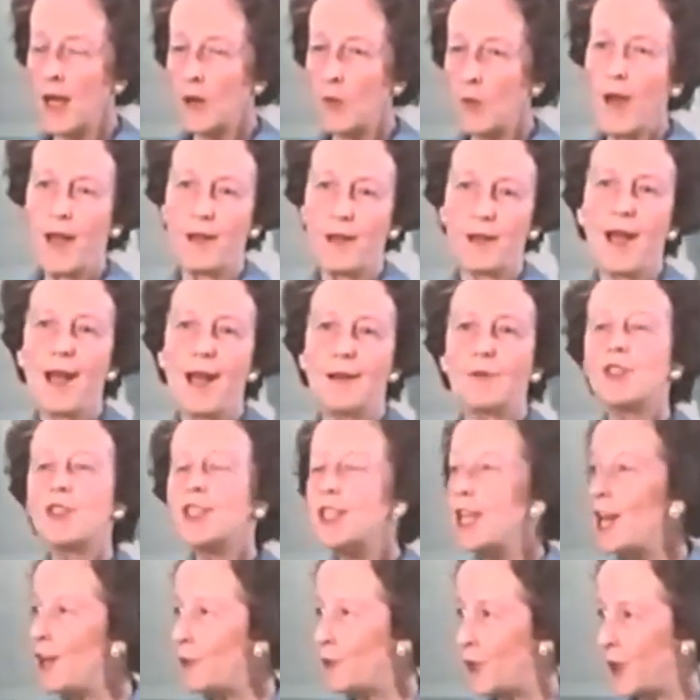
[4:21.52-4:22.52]
Well, I would
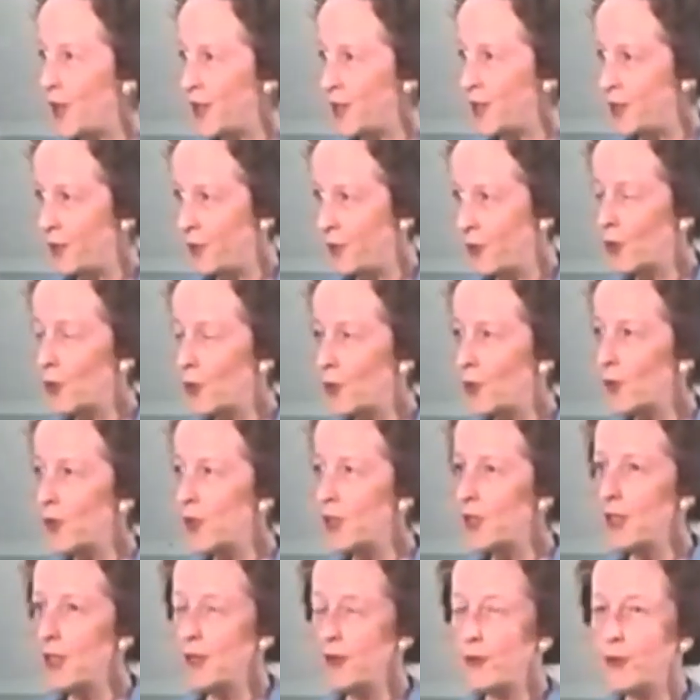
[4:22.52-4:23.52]
say, first of all,
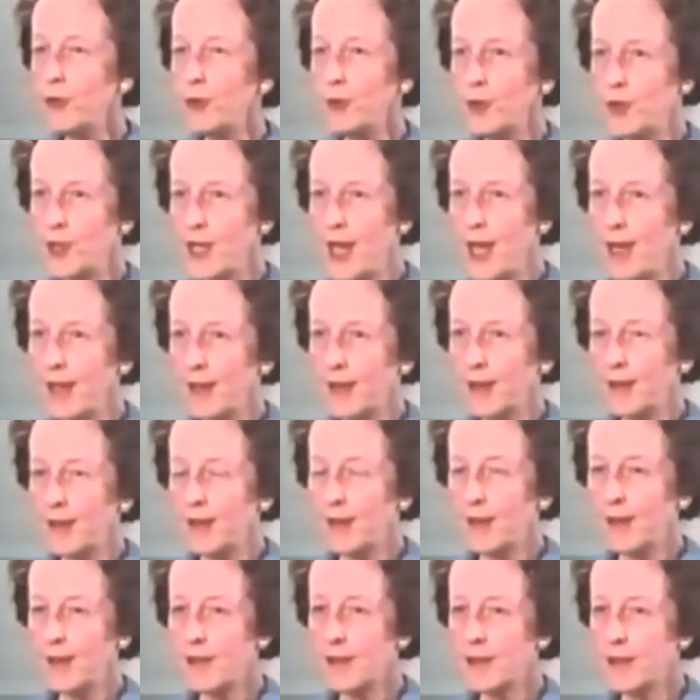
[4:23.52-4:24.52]
that if you take
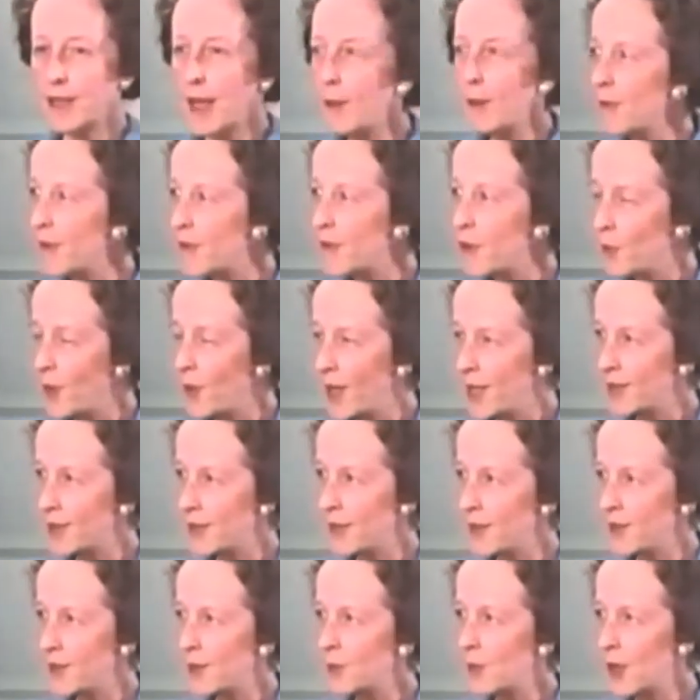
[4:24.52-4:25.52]
some of the
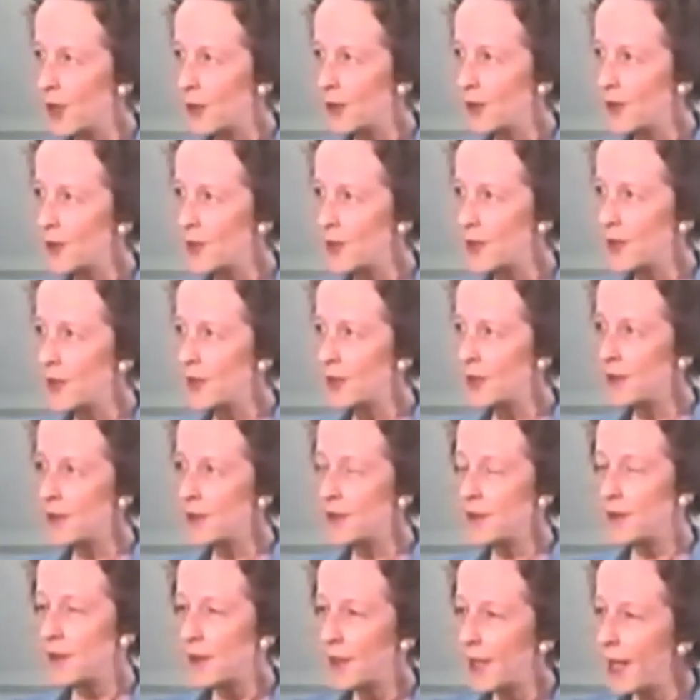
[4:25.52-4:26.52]
Western democracies,
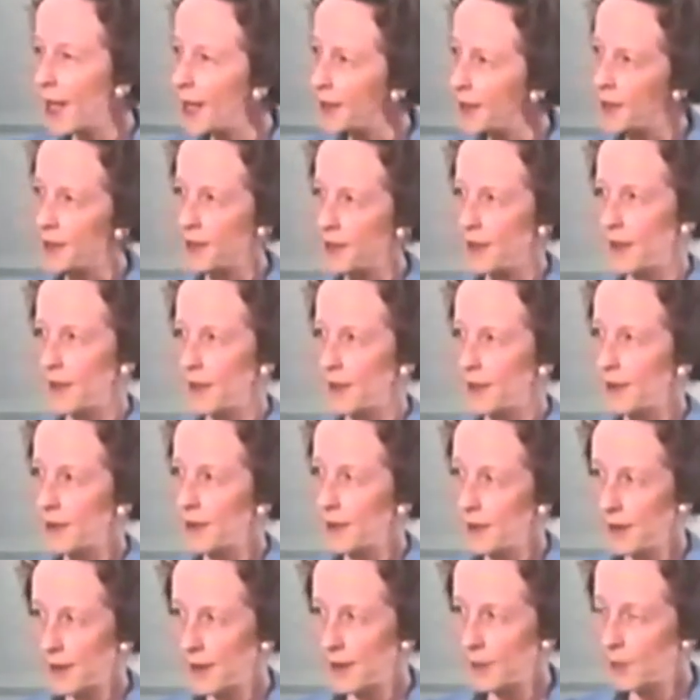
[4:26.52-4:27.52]
Canada,
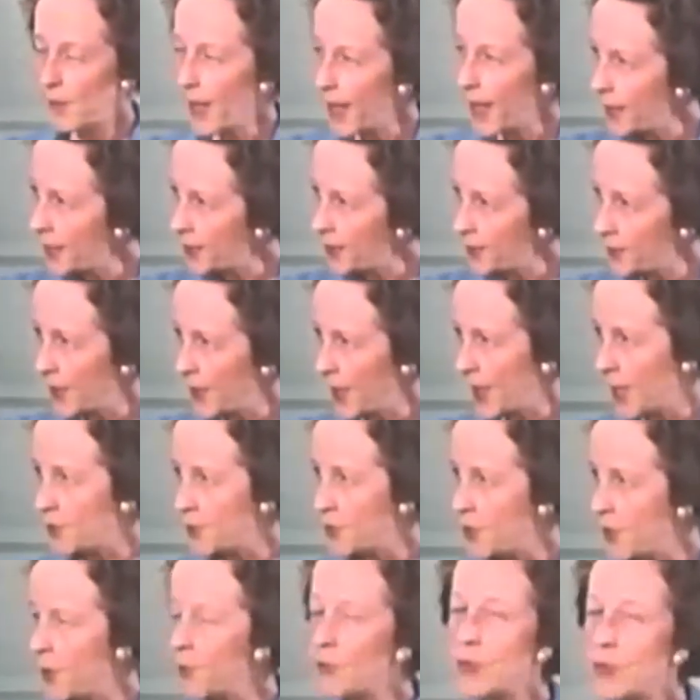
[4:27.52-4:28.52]
my own
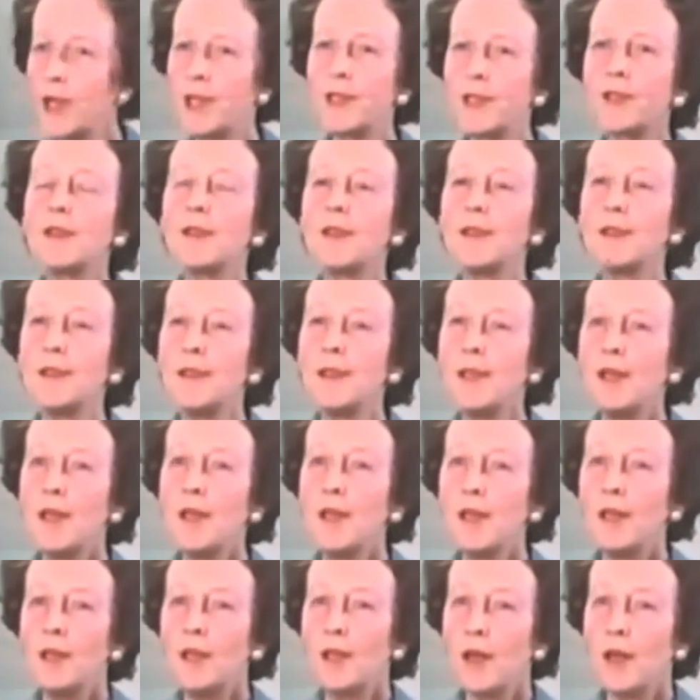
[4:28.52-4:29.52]
country, Britain,
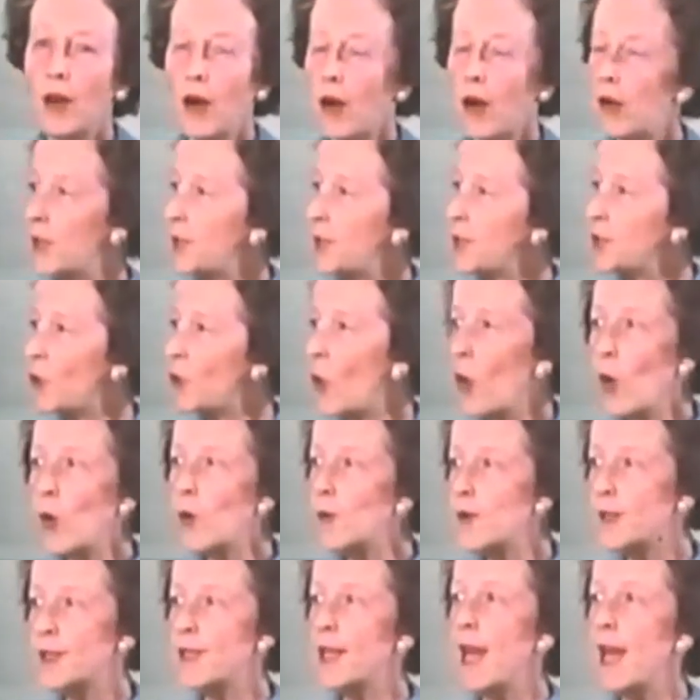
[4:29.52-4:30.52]
Holland, all
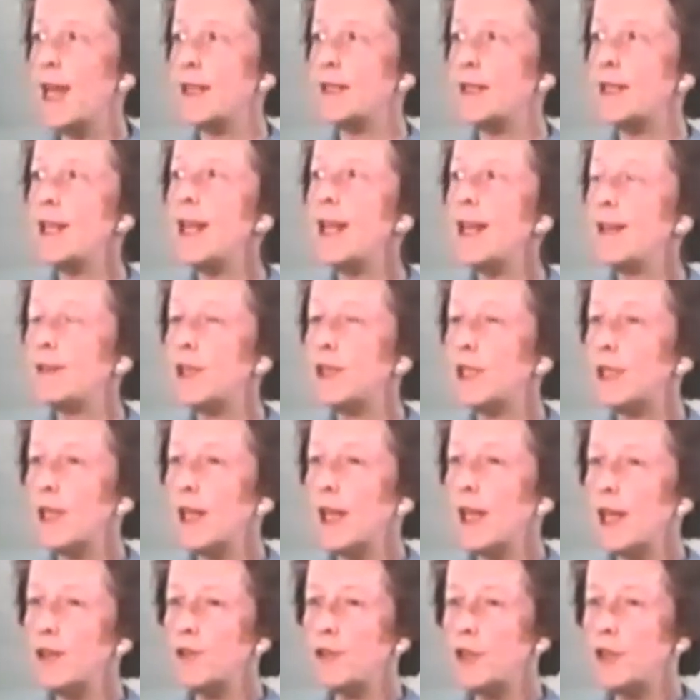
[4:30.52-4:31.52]
the Scandinavian
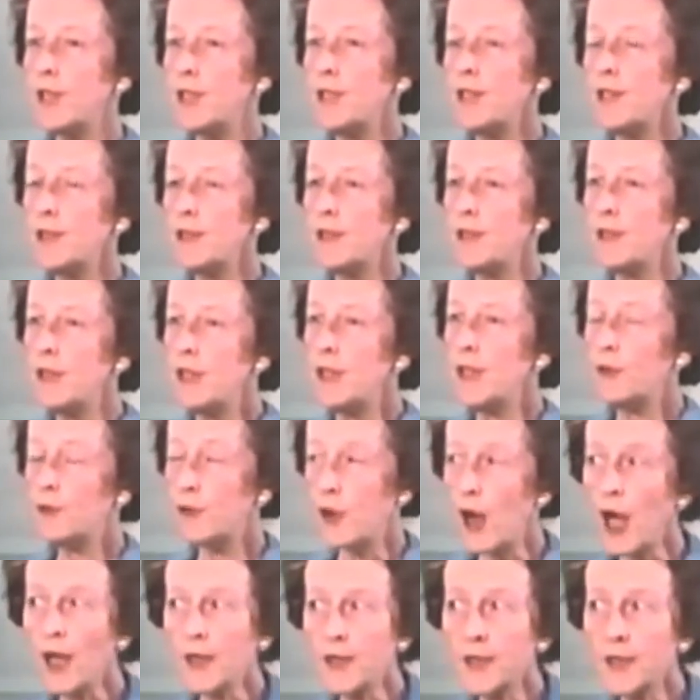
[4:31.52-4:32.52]
countries,
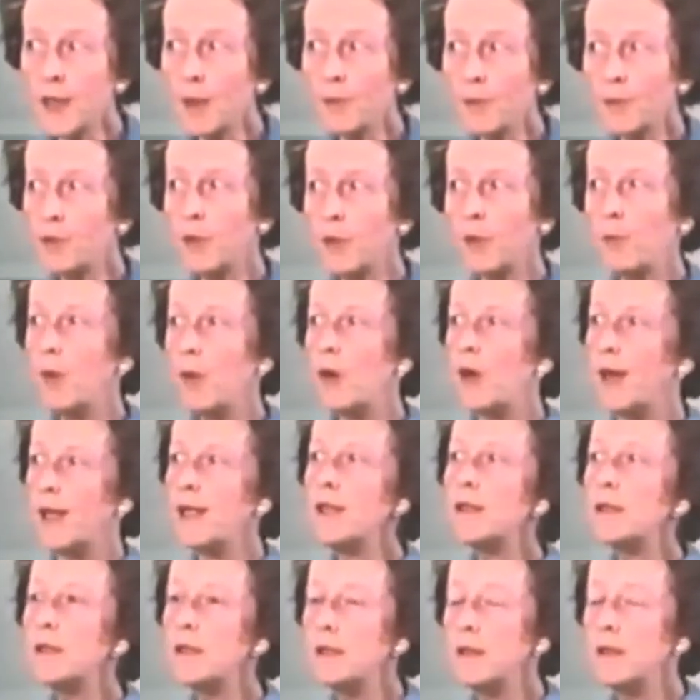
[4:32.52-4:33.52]
France up to a point,